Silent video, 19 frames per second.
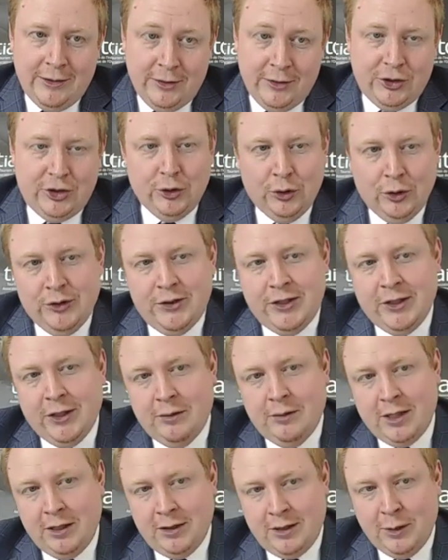the short
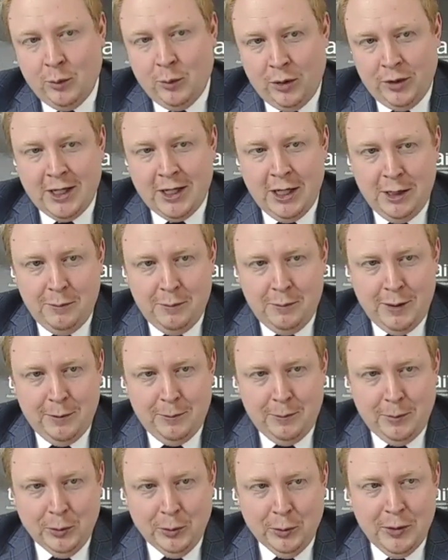term that they want to keep
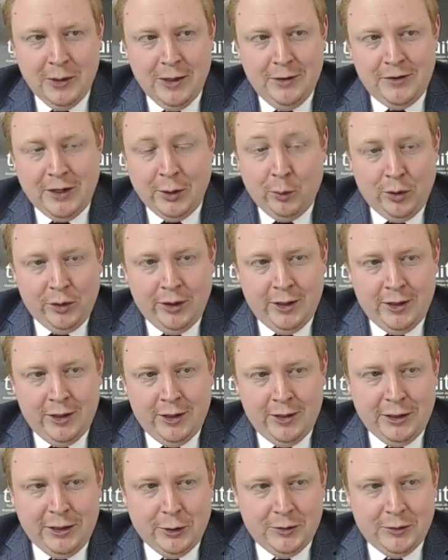people, they want
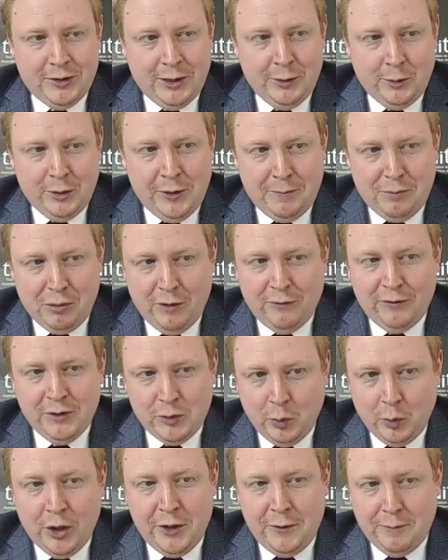a
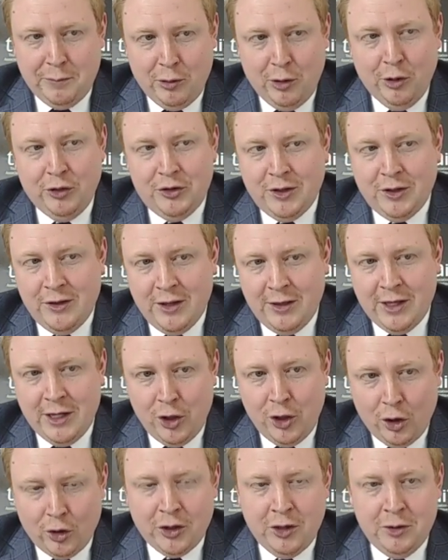province-wide approach, and that they're
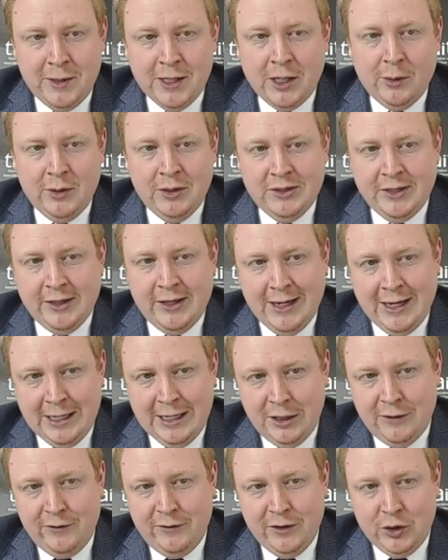not going to be going to that
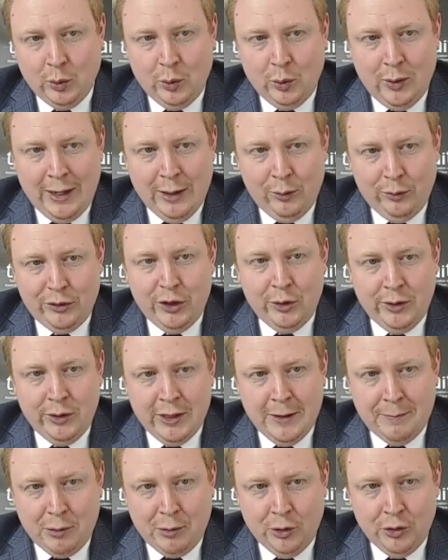individual health unit
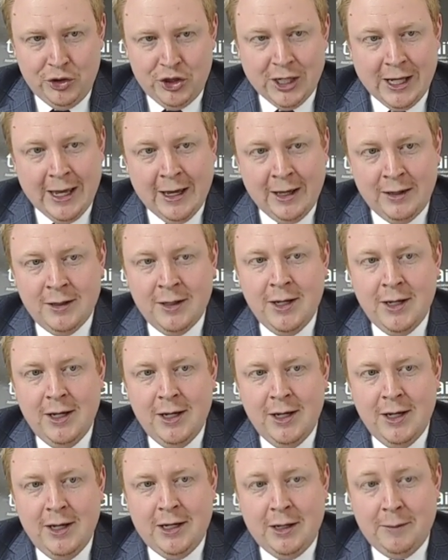approach again
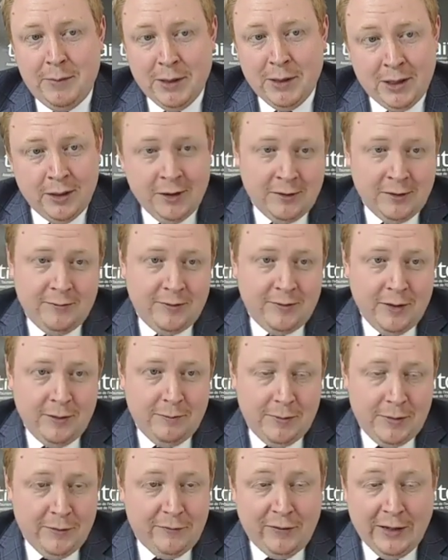because of
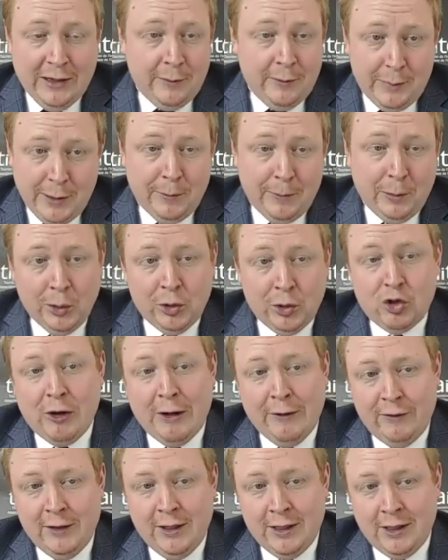the fact that people were
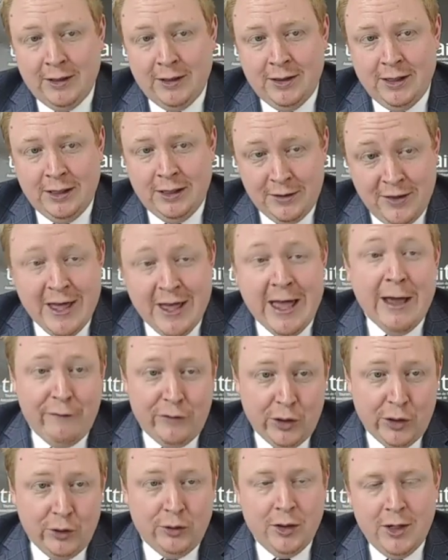traveling and in their
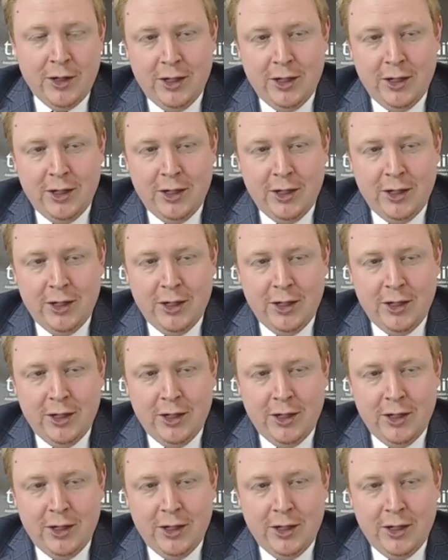view